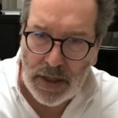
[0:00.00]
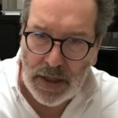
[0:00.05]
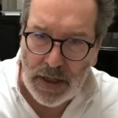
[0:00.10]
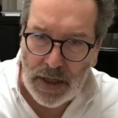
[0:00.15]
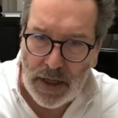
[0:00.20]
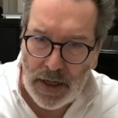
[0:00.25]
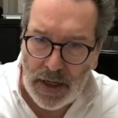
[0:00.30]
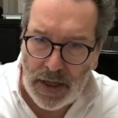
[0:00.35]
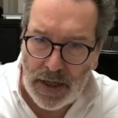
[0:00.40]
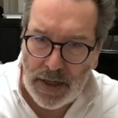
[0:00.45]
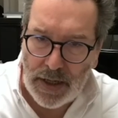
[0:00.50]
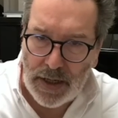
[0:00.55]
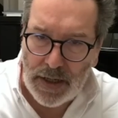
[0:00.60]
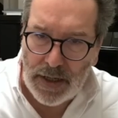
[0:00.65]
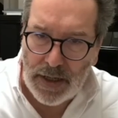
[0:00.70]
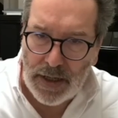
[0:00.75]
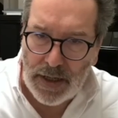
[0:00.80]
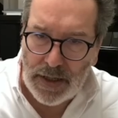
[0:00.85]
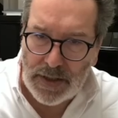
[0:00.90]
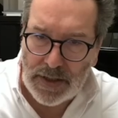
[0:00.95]

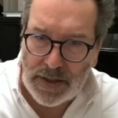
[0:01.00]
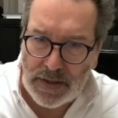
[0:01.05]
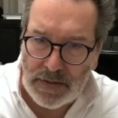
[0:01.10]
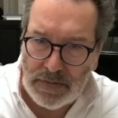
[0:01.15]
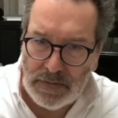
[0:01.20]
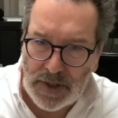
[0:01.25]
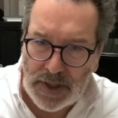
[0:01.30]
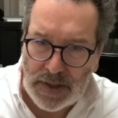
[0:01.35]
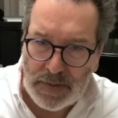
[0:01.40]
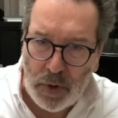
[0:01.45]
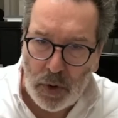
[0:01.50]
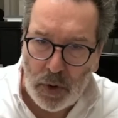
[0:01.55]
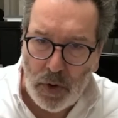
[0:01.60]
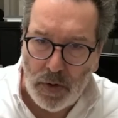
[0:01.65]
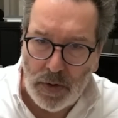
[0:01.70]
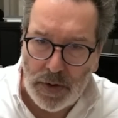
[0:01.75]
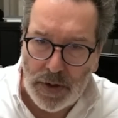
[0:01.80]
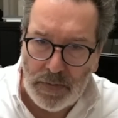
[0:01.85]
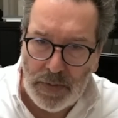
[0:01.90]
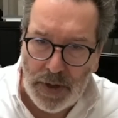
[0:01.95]
is
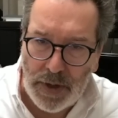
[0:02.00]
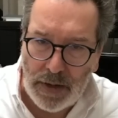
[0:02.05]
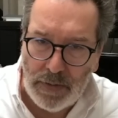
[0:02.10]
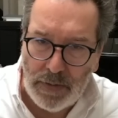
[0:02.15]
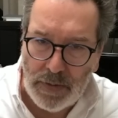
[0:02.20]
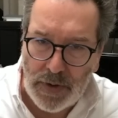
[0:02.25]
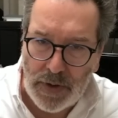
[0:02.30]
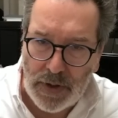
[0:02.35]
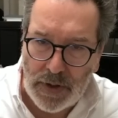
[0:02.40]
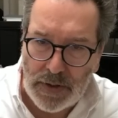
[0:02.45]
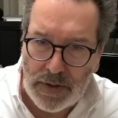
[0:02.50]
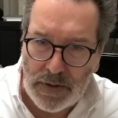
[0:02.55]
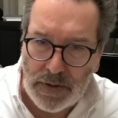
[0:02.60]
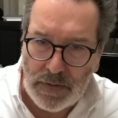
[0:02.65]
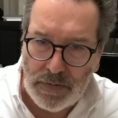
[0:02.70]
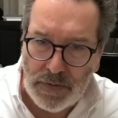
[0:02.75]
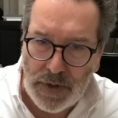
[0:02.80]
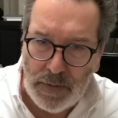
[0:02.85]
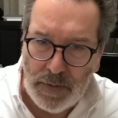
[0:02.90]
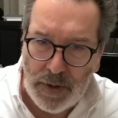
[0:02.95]
small compared with the sort
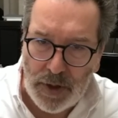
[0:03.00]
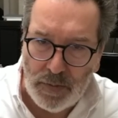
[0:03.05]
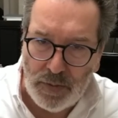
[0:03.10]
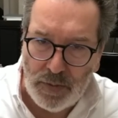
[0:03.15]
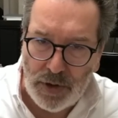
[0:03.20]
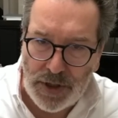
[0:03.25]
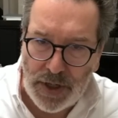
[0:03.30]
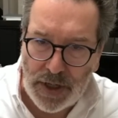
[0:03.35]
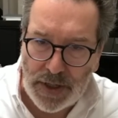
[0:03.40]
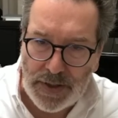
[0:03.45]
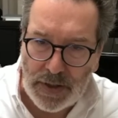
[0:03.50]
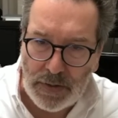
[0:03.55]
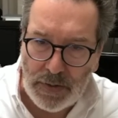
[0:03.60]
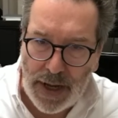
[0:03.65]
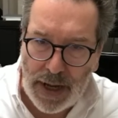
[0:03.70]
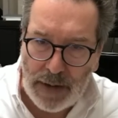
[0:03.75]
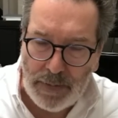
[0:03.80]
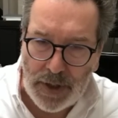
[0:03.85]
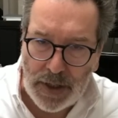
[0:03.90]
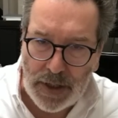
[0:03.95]
of rebuild projects that were
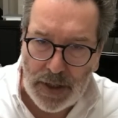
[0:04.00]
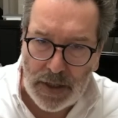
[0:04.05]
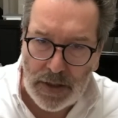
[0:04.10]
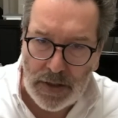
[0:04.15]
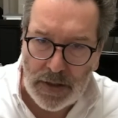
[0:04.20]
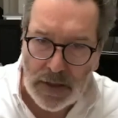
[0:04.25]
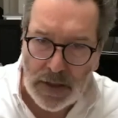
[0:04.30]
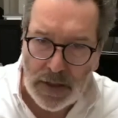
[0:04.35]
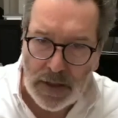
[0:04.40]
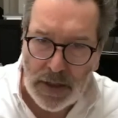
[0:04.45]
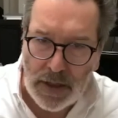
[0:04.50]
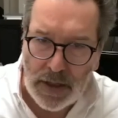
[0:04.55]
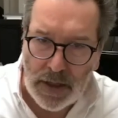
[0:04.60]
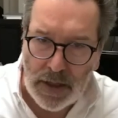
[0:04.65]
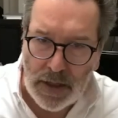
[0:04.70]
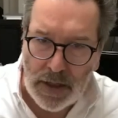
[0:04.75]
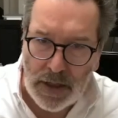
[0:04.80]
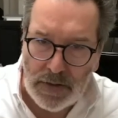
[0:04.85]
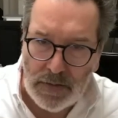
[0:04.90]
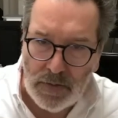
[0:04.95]
happening
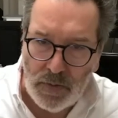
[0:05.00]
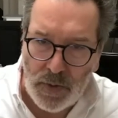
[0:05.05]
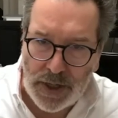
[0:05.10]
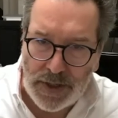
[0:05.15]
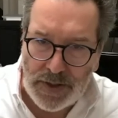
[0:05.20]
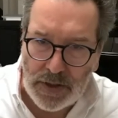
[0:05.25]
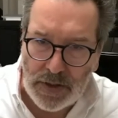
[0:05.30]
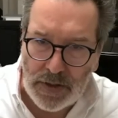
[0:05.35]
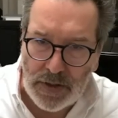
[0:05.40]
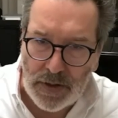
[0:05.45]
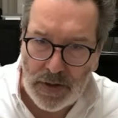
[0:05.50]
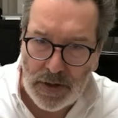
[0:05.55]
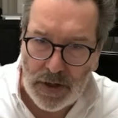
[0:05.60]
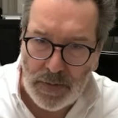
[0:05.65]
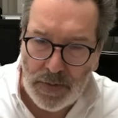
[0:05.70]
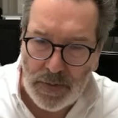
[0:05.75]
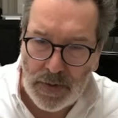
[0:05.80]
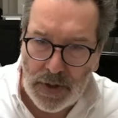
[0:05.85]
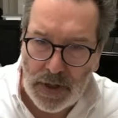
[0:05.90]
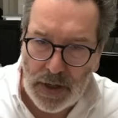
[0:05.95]
in Western
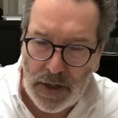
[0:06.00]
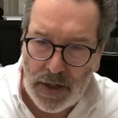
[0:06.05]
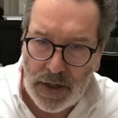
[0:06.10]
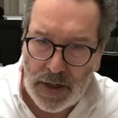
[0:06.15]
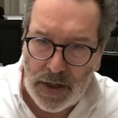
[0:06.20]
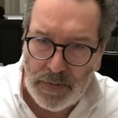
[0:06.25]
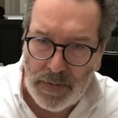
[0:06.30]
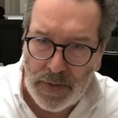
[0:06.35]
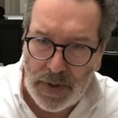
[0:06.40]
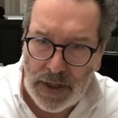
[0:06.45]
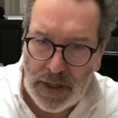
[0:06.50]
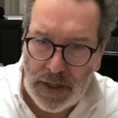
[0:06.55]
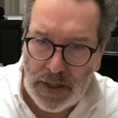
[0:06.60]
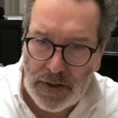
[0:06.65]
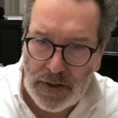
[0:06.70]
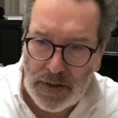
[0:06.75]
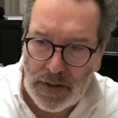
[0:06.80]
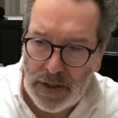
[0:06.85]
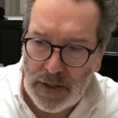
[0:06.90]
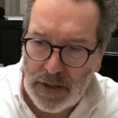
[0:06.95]
Europe
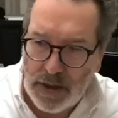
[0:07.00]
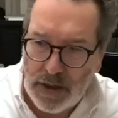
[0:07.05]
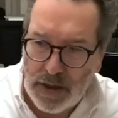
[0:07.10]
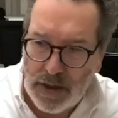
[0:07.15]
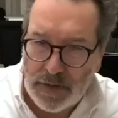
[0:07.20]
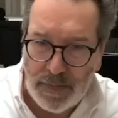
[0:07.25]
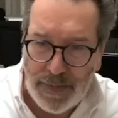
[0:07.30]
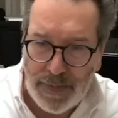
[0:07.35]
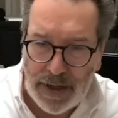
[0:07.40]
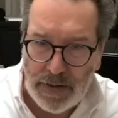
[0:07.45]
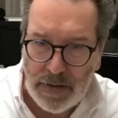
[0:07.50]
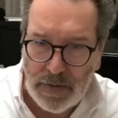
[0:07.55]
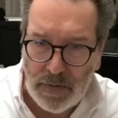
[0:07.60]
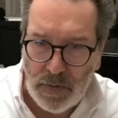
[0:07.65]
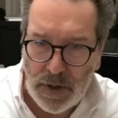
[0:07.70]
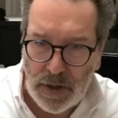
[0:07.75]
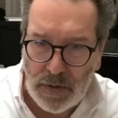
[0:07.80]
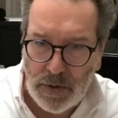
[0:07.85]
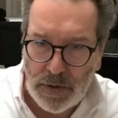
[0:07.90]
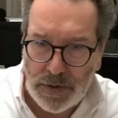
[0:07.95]
in the aftermath of
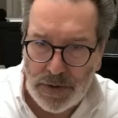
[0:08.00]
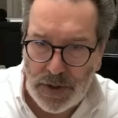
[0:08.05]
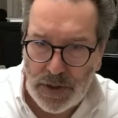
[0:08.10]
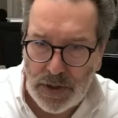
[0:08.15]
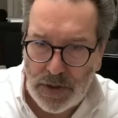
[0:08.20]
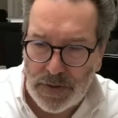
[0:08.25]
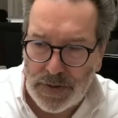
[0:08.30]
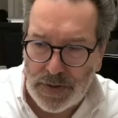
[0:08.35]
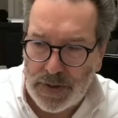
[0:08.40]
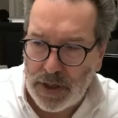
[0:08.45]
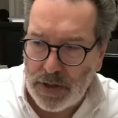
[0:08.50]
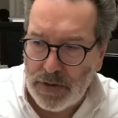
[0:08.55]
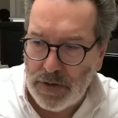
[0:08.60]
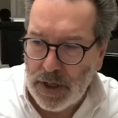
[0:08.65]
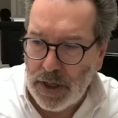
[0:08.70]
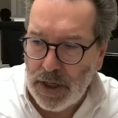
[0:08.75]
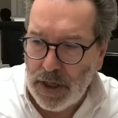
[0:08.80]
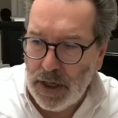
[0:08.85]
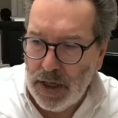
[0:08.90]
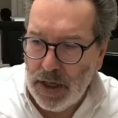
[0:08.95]
World War II. So
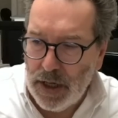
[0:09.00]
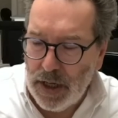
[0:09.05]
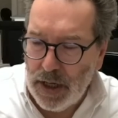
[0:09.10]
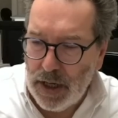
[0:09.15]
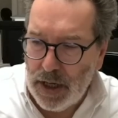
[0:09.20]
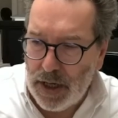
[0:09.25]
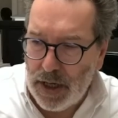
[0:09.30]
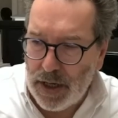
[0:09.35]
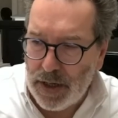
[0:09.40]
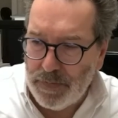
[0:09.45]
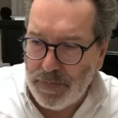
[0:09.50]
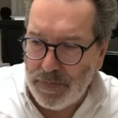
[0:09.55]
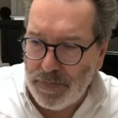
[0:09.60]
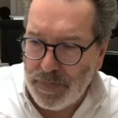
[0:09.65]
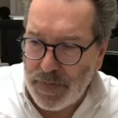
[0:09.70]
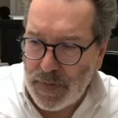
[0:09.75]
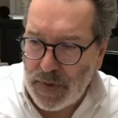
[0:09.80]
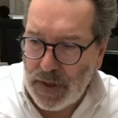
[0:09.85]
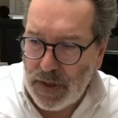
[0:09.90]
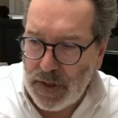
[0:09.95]

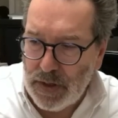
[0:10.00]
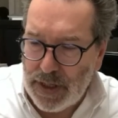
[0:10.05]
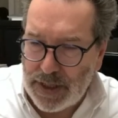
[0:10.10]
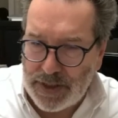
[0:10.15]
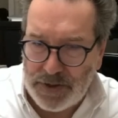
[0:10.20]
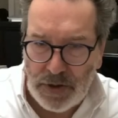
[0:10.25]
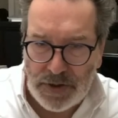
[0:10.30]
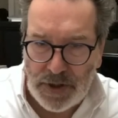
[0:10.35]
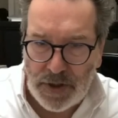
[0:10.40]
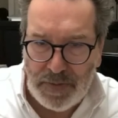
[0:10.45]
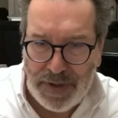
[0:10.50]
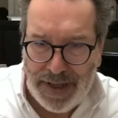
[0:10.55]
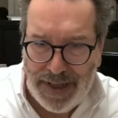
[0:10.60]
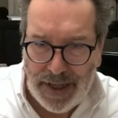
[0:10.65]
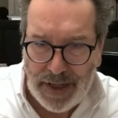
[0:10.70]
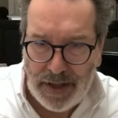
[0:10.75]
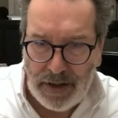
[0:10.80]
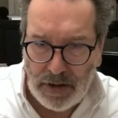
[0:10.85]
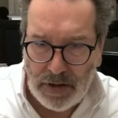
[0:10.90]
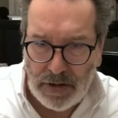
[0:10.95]
that's not to
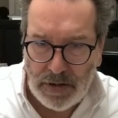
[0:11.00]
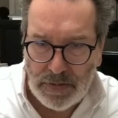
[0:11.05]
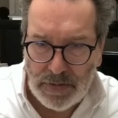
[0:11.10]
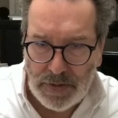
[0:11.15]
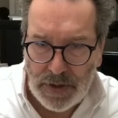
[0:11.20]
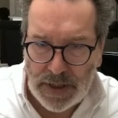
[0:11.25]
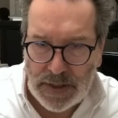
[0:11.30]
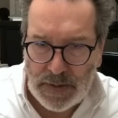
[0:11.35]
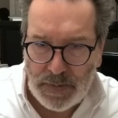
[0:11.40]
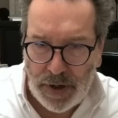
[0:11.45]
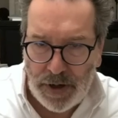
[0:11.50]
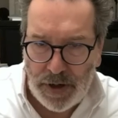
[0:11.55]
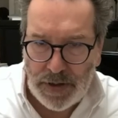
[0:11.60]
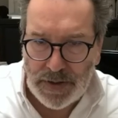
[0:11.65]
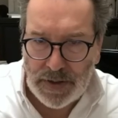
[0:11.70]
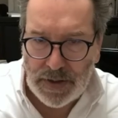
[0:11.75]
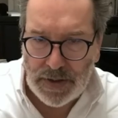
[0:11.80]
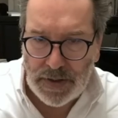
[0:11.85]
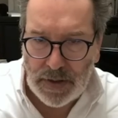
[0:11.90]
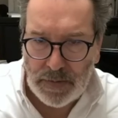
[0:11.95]
belittle the
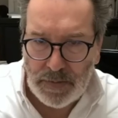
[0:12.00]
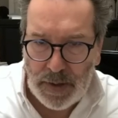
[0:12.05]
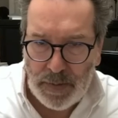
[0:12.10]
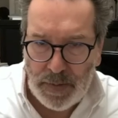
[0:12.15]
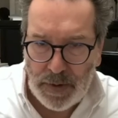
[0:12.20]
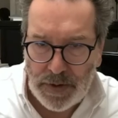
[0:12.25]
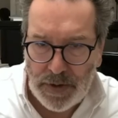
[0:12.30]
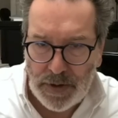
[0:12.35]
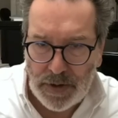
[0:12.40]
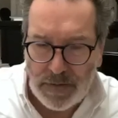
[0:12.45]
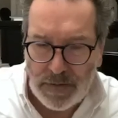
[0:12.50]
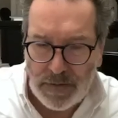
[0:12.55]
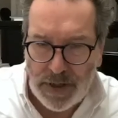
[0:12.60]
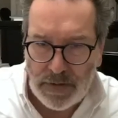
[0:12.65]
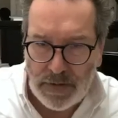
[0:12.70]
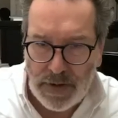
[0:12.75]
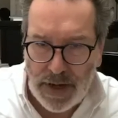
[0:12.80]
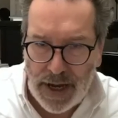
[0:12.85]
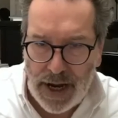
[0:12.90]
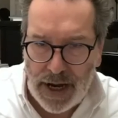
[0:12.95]
experiences that people in Ukraine
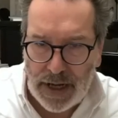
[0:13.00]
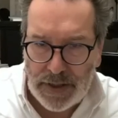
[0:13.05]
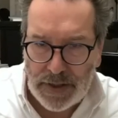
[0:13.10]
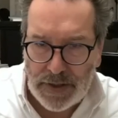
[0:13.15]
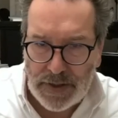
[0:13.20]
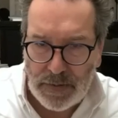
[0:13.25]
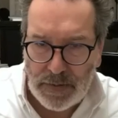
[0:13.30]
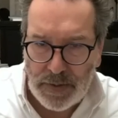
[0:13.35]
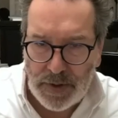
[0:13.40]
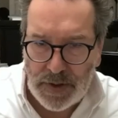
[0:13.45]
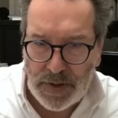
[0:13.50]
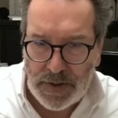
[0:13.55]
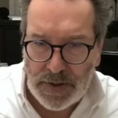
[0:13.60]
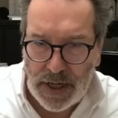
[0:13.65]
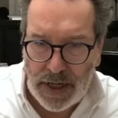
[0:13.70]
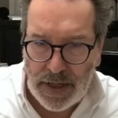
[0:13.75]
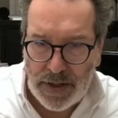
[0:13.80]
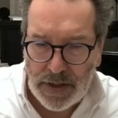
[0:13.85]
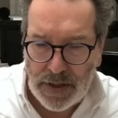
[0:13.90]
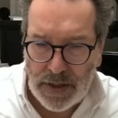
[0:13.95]
have had. It's simply to
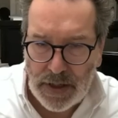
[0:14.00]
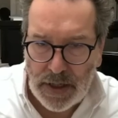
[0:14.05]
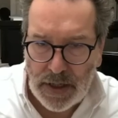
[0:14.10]
say that